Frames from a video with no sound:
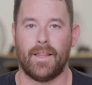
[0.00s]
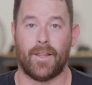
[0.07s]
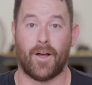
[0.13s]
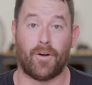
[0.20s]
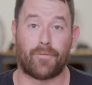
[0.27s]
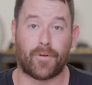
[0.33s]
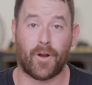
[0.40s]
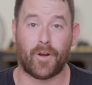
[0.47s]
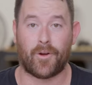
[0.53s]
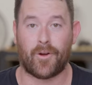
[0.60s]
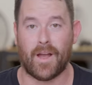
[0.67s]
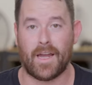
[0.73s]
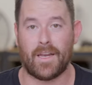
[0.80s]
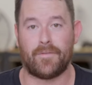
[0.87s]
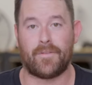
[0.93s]
The Off-Road
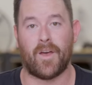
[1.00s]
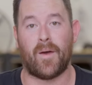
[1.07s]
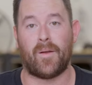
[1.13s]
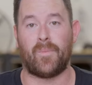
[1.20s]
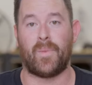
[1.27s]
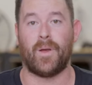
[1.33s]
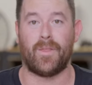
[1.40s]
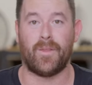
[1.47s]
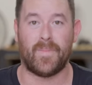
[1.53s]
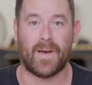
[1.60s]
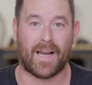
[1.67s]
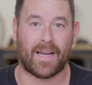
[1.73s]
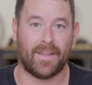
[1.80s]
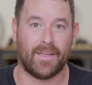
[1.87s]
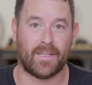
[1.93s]
Creative canopy on the
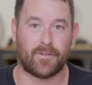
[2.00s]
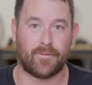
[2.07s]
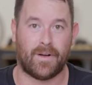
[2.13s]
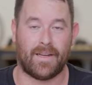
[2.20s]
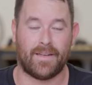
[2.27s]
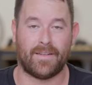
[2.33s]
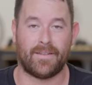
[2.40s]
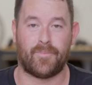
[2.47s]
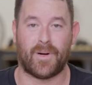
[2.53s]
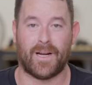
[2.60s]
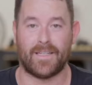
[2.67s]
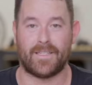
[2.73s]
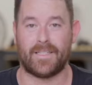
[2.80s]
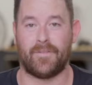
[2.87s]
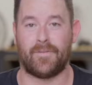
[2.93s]
back of this one,
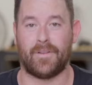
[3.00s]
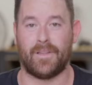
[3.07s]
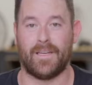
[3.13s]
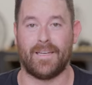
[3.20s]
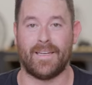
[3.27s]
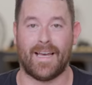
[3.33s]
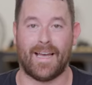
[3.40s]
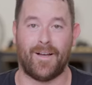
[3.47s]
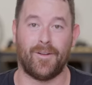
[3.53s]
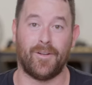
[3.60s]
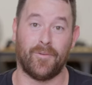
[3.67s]
Brad's definitely nailed